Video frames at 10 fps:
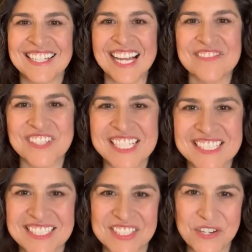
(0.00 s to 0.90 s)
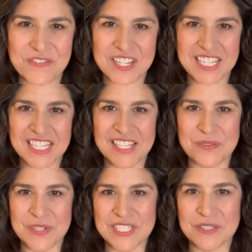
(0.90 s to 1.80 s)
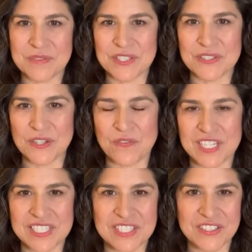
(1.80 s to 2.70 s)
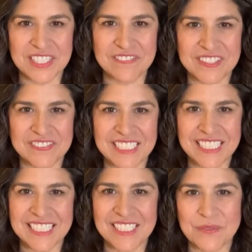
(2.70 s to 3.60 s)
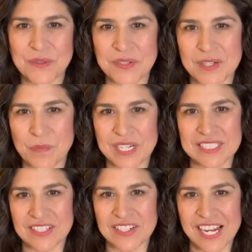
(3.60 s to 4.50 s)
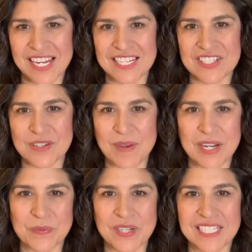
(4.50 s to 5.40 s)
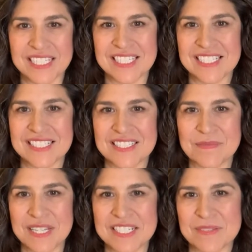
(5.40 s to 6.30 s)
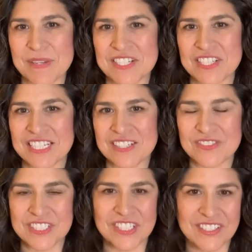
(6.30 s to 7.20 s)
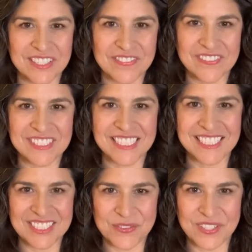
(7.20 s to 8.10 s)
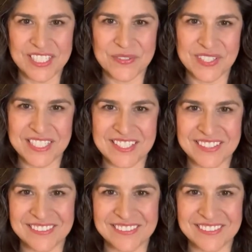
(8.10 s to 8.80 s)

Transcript: Hi friends, it's Sofia and welcome to Sofia's Turning 50, where we embrace our age no matter what it is, but especially if we're turning 50 in 2022.